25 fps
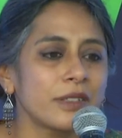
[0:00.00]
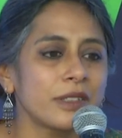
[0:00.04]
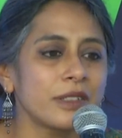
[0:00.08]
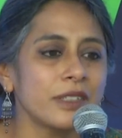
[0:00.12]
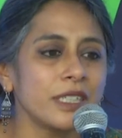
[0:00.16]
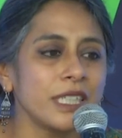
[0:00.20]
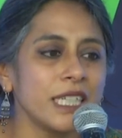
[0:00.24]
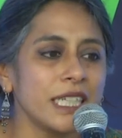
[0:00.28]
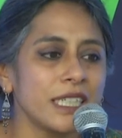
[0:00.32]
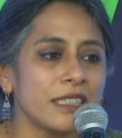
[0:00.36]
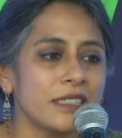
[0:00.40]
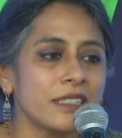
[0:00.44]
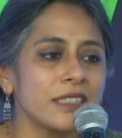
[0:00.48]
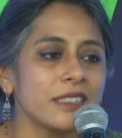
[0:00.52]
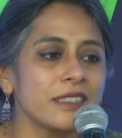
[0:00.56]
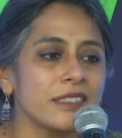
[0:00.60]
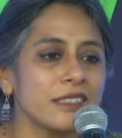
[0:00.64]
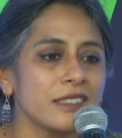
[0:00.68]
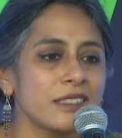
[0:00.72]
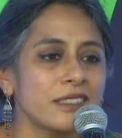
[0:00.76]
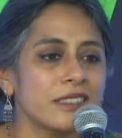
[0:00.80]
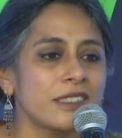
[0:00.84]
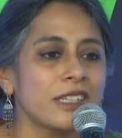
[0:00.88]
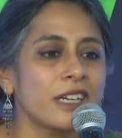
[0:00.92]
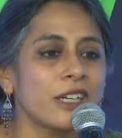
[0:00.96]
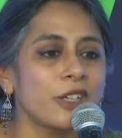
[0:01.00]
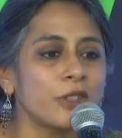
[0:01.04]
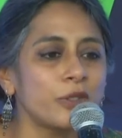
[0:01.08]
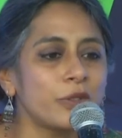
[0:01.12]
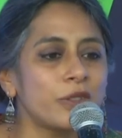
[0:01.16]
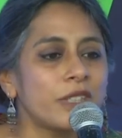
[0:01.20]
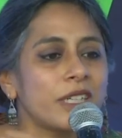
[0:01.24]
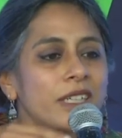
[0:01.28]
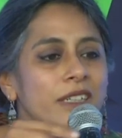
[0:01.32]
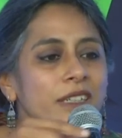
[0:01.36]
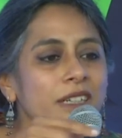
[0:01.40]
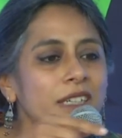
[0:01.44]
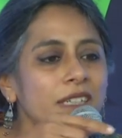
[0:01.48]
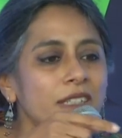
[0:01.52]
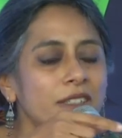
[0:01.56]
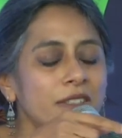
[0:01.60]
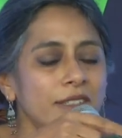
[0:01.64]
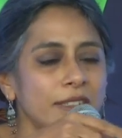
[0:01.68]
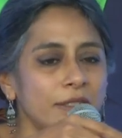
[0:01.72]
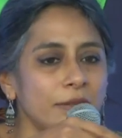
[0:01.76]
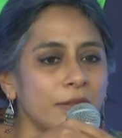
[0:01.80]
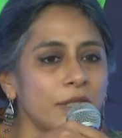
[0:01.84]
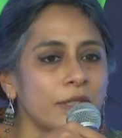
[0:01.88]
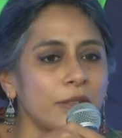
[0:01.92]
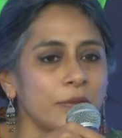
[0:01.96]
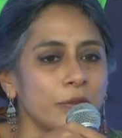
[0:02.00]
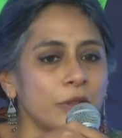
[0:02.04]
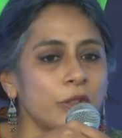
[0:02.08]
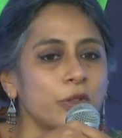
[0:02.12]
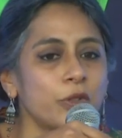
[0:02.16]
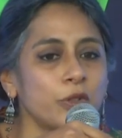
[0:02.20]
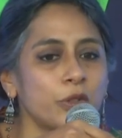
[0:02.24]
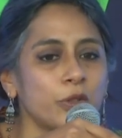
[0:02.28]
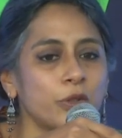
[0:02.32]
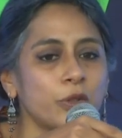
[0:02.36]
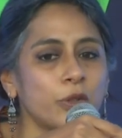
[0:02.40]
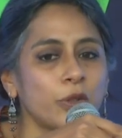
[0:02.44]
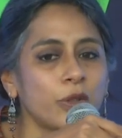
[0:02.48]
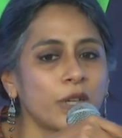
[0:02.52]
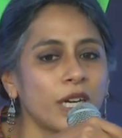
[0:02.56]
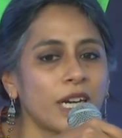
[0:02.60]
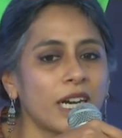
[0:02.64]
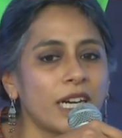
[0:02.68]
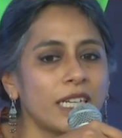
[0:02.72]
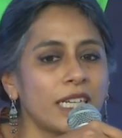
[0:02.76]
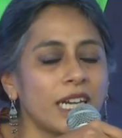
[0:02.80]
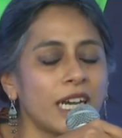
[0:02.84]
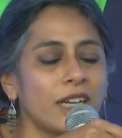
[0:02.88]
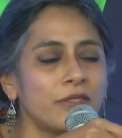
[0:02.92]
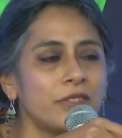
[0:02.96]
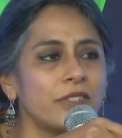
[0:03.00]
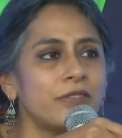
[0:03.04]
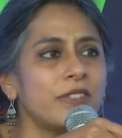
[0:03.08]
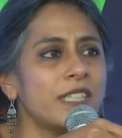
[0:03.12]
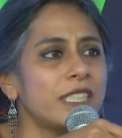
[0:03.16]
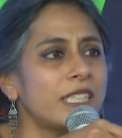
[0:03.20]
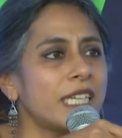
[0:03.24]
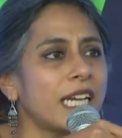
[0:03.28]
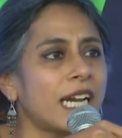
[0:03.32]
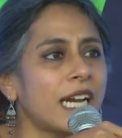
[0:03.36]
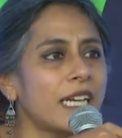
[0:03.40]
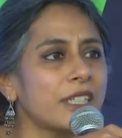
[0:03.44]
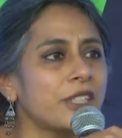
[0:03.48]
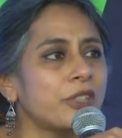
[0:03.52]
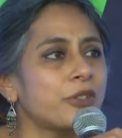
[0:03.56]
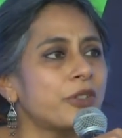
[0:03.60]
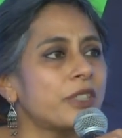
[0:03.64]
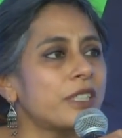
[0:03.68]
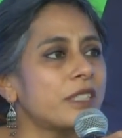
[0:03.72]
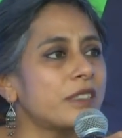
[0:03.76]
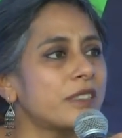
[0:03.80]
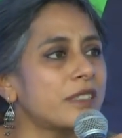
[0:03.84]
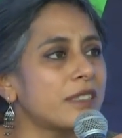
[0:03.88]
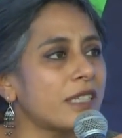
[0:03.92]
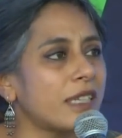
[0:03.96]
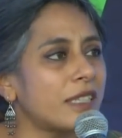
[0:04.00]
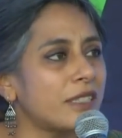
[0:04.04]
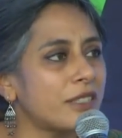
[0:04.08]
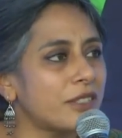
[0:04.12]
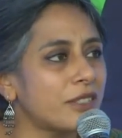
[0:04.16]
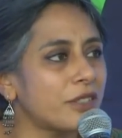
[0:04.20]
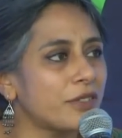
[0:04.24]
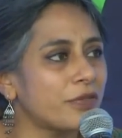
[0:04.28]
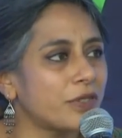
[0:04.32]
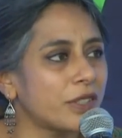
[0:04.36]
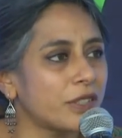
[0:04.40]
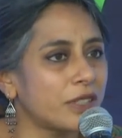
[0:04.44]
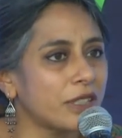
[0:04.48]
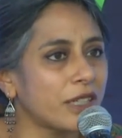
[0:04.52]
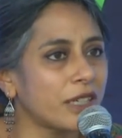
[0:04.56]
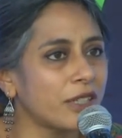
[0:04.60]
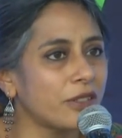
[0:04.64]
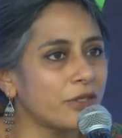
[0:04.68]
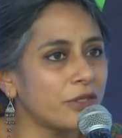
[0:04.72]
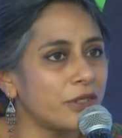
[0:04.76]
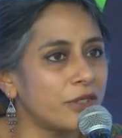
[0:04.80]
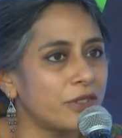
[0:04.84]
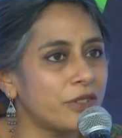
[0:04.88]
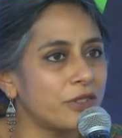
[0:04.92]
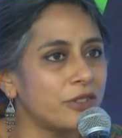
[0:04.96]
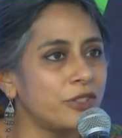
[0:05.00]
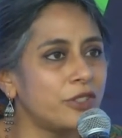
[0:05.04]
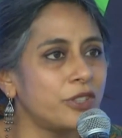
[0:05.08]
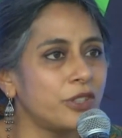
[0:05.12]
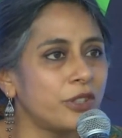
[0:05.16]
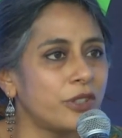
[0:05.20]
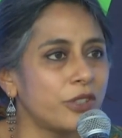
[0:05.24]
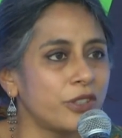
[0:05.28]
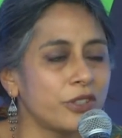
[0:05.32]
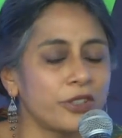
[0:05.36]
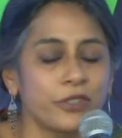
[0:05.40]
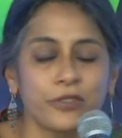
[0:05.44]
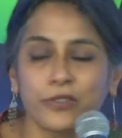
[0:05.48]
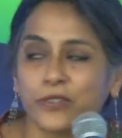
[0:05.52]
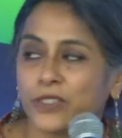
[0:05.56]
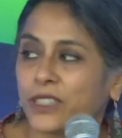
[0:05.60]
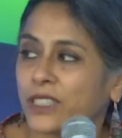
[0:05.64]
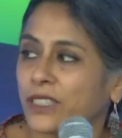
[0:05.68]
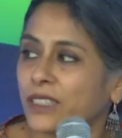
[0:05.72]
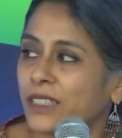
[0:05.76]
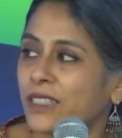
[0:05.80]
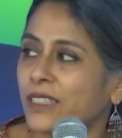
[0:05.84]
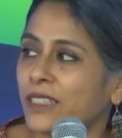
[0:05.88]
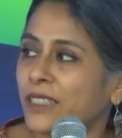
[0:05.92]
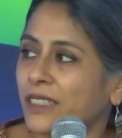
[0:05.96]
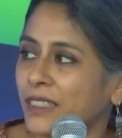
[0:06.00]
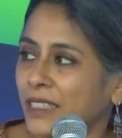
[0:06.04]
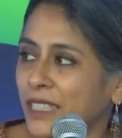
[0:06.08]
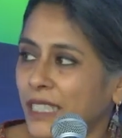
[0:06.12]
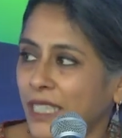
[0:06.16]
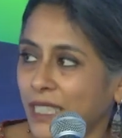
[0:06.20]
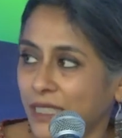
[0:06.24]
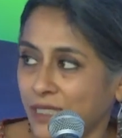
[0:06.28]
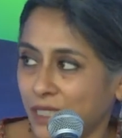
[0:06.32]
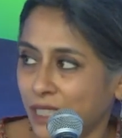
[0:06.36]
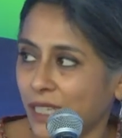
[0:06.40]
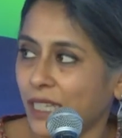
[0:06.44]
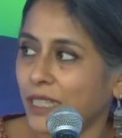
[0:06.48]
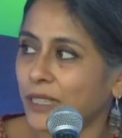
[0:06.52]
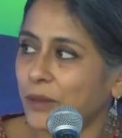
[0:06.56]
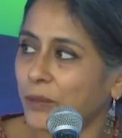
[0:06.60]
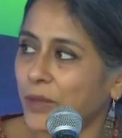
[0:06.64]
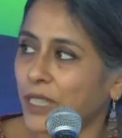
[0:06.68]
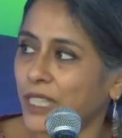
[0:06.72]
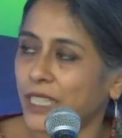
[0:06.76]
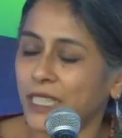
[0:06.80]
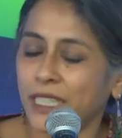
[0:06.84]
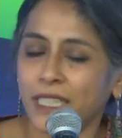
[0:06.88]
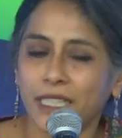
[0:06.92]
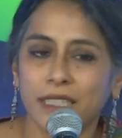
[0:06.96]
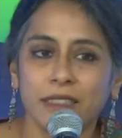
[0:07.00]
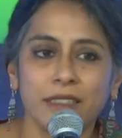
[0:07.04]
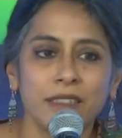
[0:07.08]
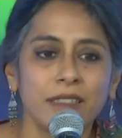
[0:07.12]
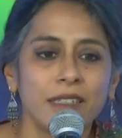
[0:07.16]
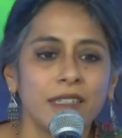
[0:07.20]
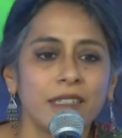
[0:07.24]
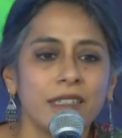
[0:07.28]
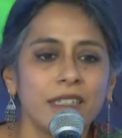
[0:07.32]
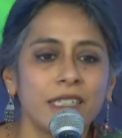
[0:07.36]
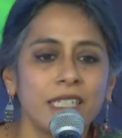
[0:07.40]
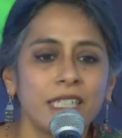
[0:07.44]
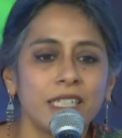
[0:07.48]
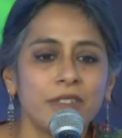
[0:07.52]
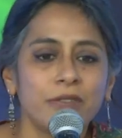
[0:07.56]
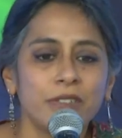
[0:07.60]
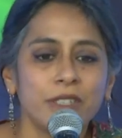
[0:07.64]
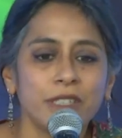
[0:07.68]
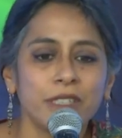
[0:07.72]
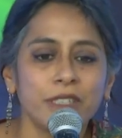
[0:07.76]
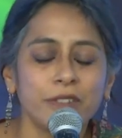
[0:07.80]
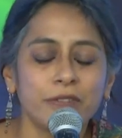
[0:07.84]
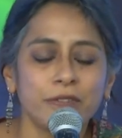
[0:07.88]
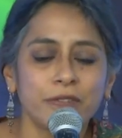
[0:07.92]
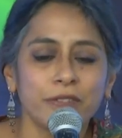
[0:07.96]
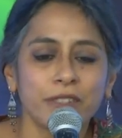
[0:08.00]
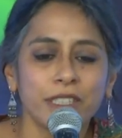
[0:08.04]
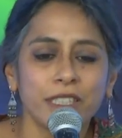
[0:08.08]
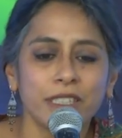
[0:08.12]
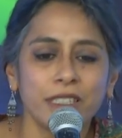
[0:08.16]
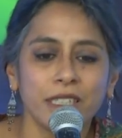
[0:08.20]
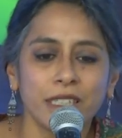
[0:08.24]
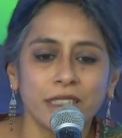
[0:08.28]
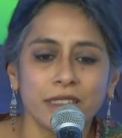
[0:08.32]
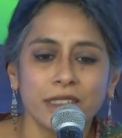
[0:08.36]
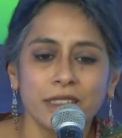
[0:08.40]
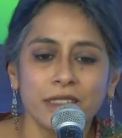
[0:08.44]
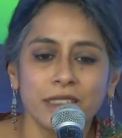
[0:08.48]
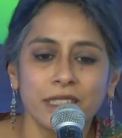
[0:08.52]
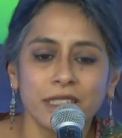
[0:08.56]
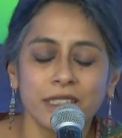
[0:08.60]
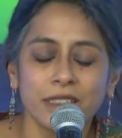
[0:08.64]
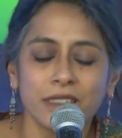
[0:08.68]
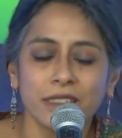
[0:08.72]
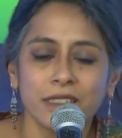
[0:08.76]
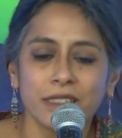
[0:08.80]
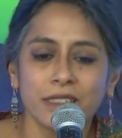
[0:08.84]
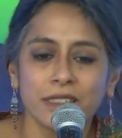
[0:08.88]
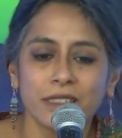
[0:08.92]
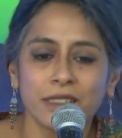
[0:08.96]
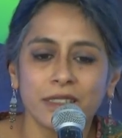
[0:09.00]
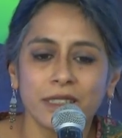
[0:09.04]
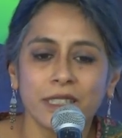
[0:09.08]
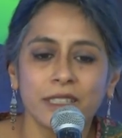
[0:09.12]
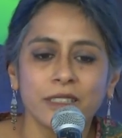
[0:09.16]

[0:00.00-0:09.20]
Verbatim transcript: creating this town, then I, you know, I have a very accurate sense of the town's geography inside my head, even if it doesn't exist.